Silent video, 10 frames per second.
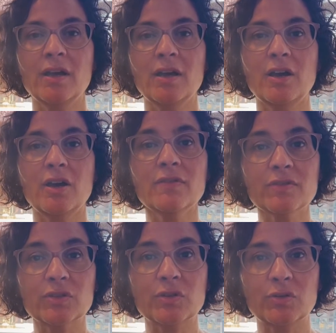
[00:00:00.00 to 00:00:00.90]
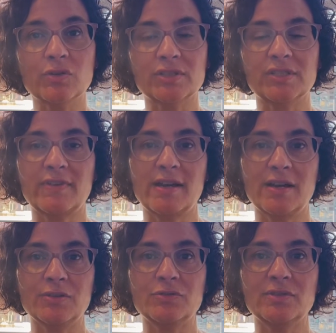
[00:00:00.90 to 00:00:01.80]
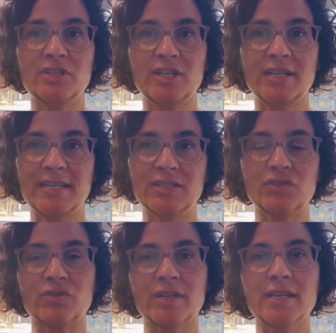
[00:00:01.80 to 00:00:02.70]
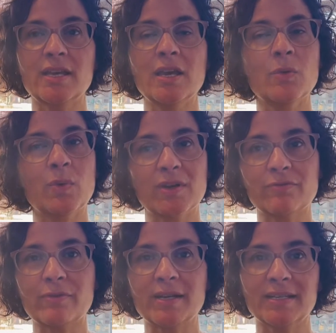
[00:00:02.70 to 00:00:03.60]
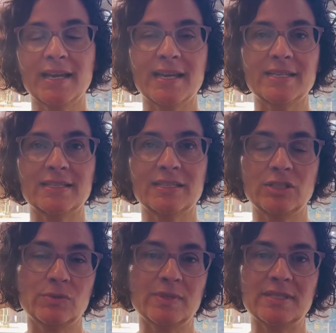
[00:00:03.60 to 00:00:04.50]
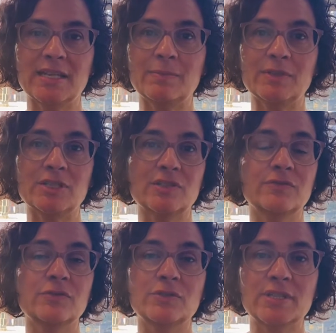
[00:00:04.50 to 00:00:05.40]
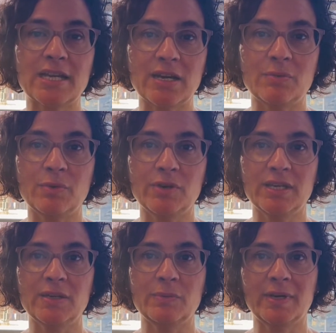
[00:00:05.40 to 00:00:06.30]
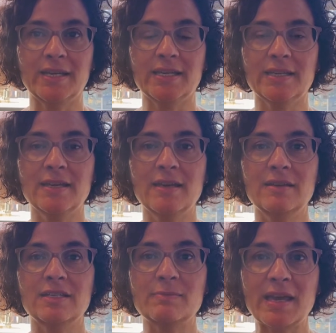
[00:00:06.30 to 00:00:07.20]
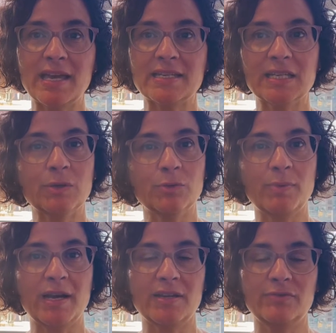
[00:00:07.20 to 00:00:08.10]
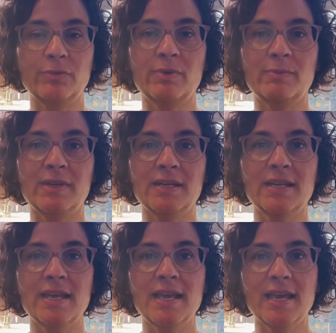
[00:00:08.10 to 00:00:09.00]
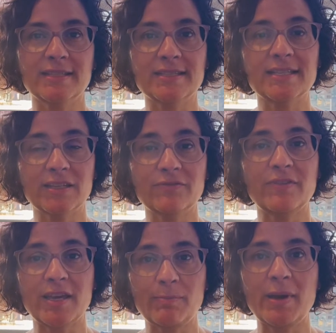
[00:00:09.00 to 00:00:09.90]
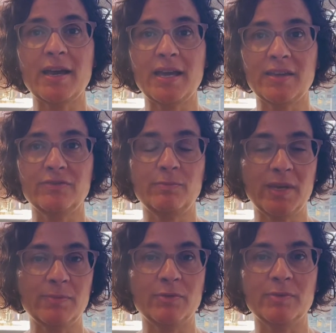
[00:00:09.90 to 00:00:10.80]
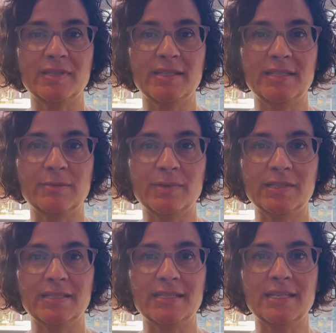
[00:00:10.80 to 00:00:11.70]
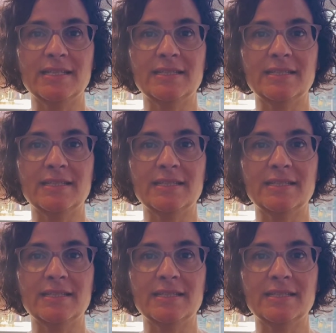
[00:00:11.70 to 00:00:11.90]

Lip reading: Over the course of our 100-year history, we have run cases to establish the 40-hour working week, demand equal pay for women, and seek fair pay for people with disabilities.